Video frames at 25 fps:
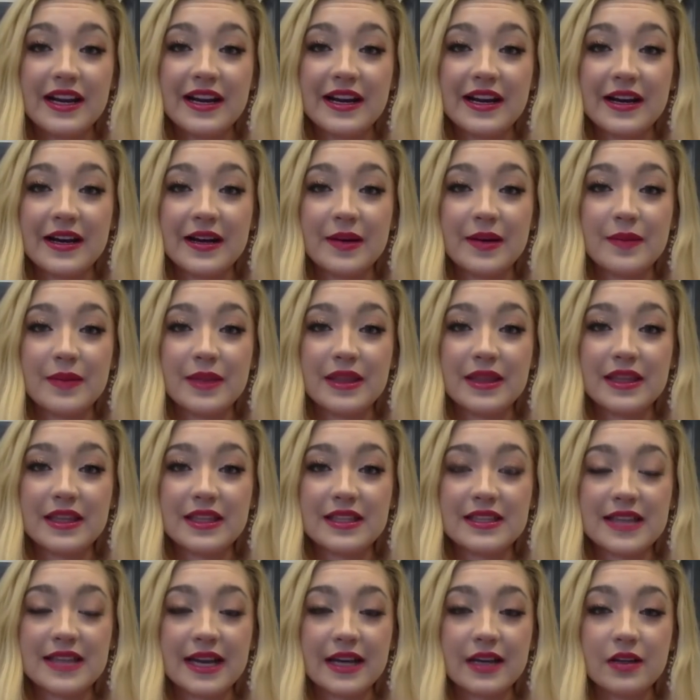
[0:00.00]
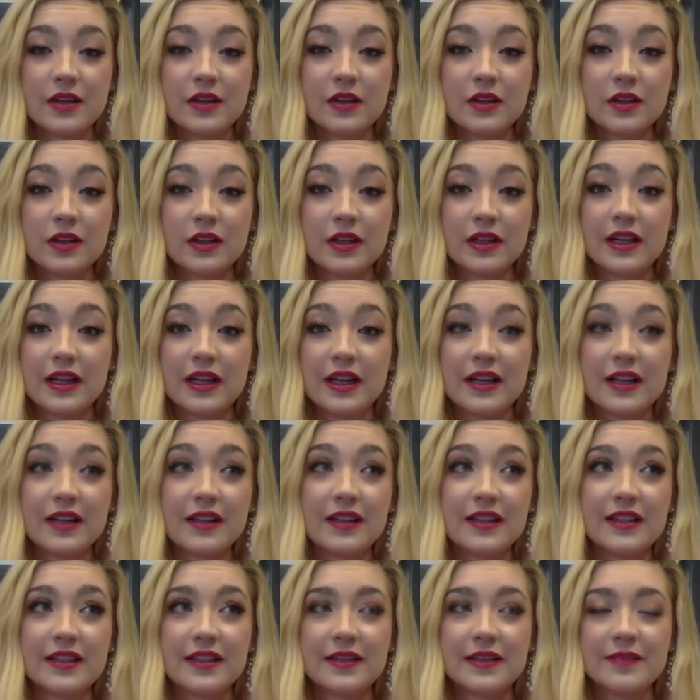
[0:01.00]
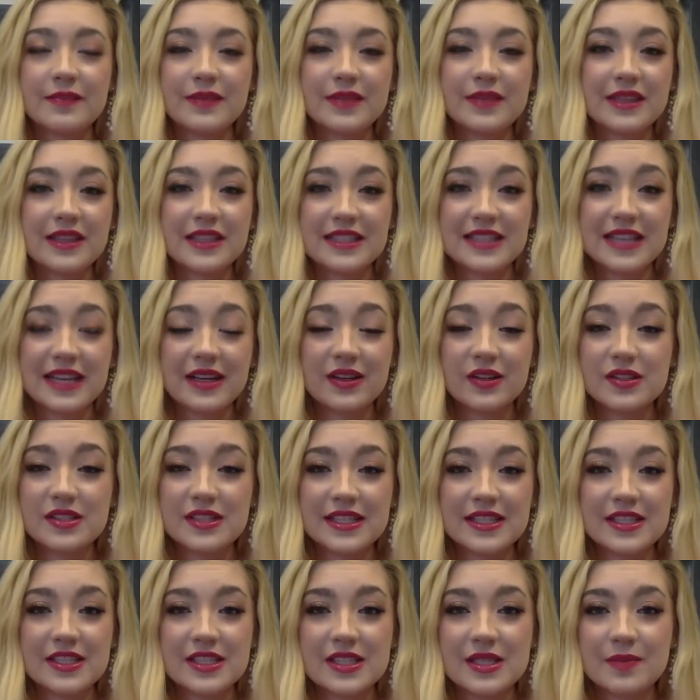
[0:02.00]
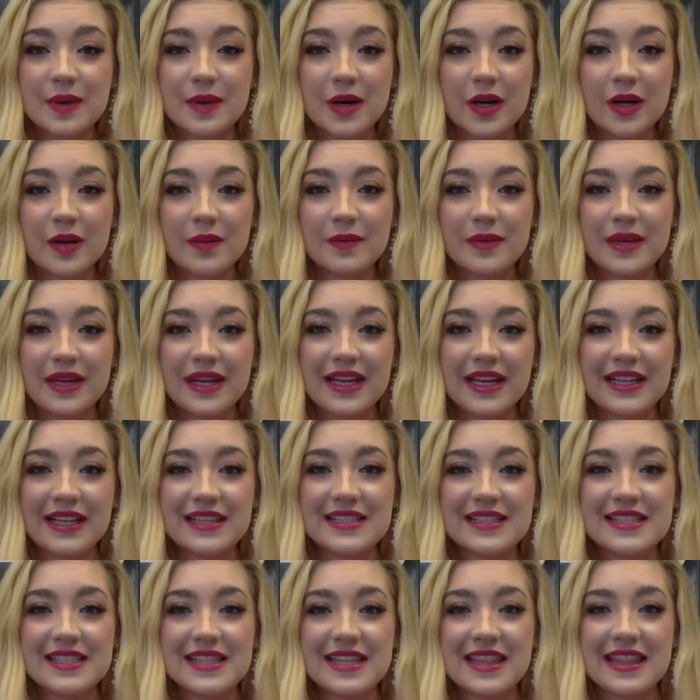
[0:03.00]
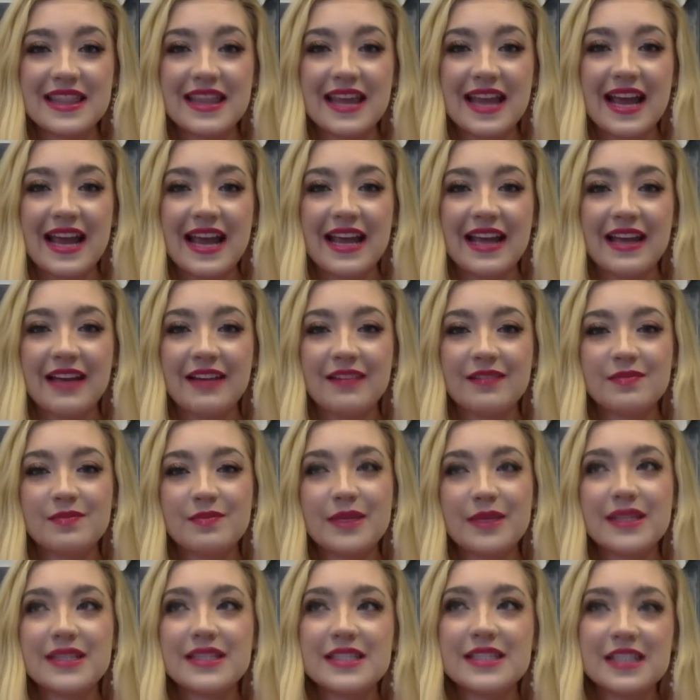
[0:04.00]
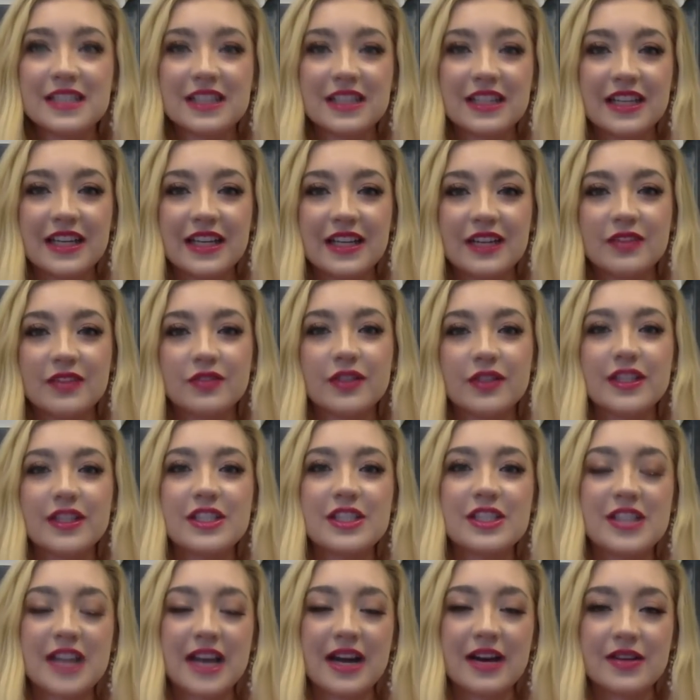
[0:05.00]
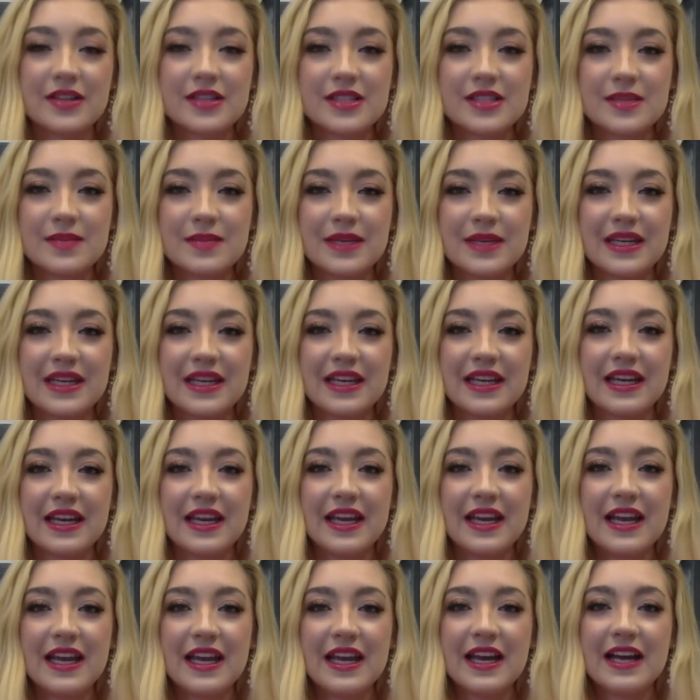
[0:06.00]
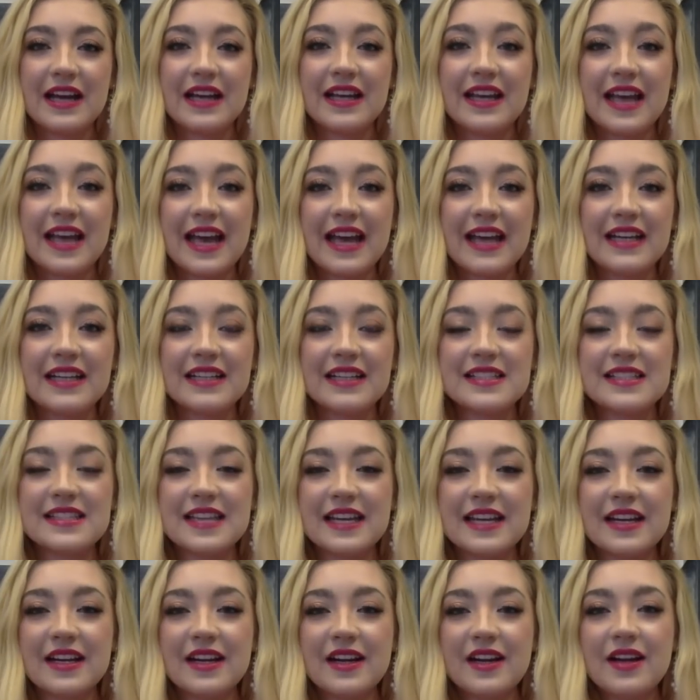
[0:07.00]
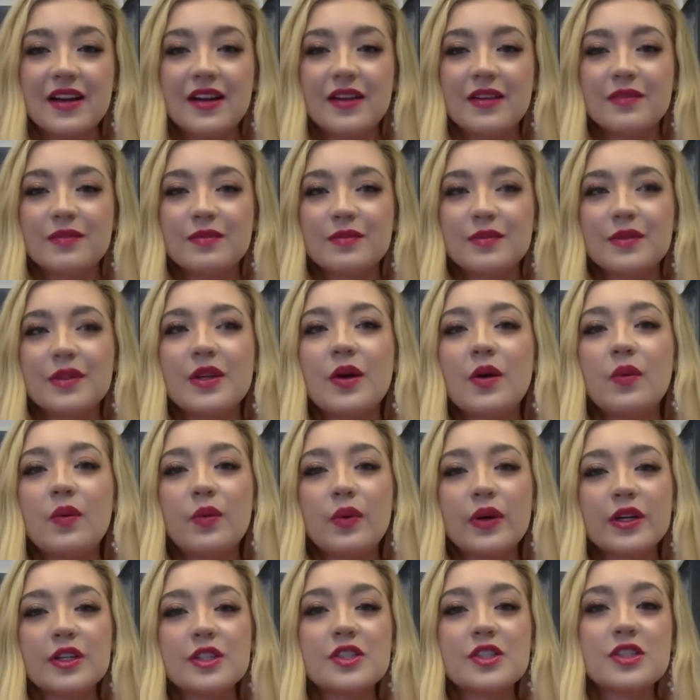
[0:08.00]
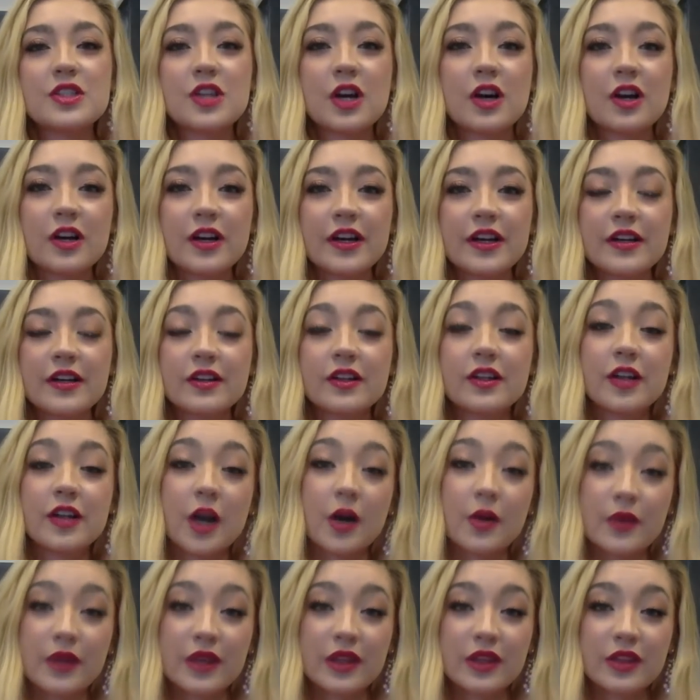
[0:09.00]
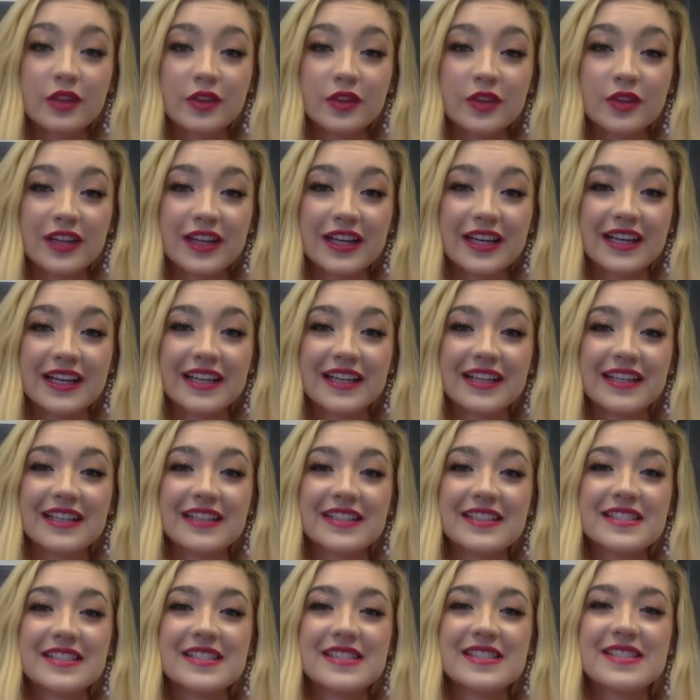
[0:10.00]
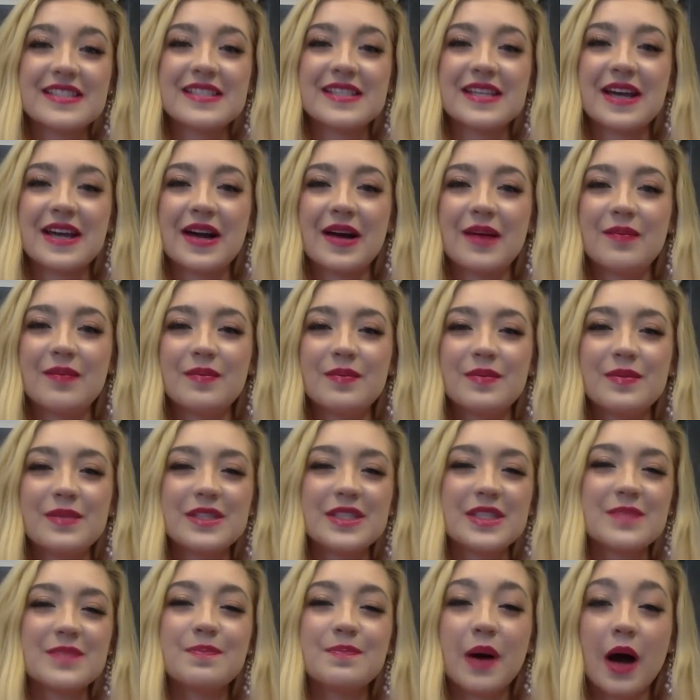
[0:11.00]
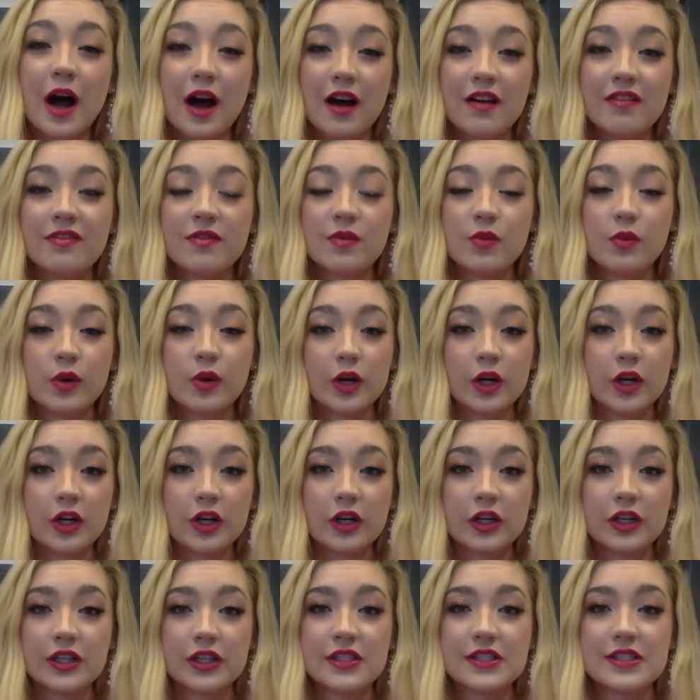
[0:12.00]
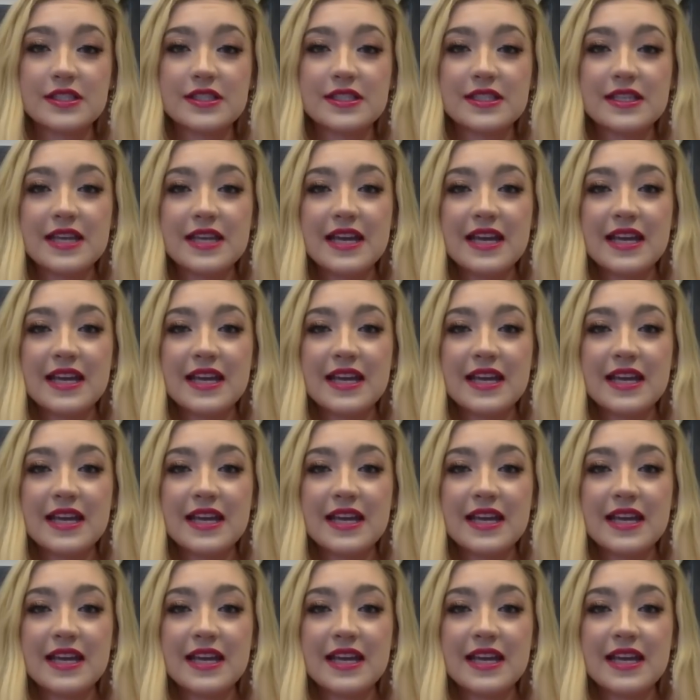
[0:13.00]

Um, the title, the the Title VI department, they basically reached out to me again and said, "No, we're sorry you're going through this." Um, just puff words.